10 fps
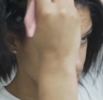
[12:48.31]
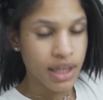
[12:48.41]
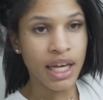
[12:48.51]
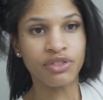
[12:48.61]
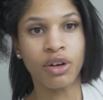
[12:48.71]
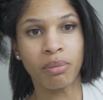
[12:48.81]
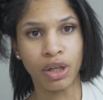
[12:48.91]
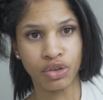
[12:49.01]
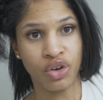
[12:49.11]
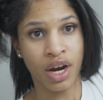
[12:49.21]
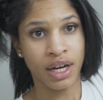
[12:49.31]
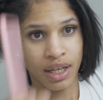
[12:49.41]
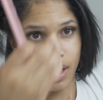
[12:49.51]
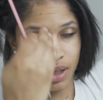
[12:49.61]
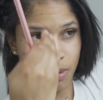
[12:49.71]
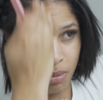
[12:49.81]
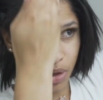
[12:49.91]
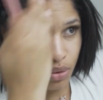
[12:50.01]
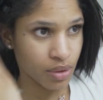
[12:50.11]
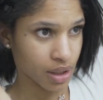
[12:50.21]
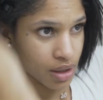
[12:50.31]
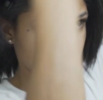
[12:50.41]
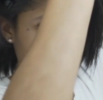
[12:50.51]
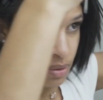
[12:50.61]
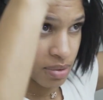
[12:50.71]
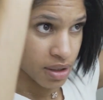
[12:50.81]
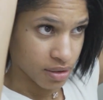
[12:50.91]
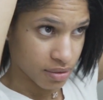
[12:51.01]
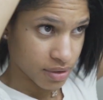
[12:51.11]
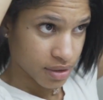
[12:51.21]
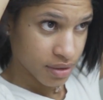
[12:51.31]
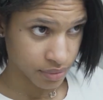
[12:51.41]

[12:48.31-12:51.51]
That's from blow drying it in the middle and then flipping it over.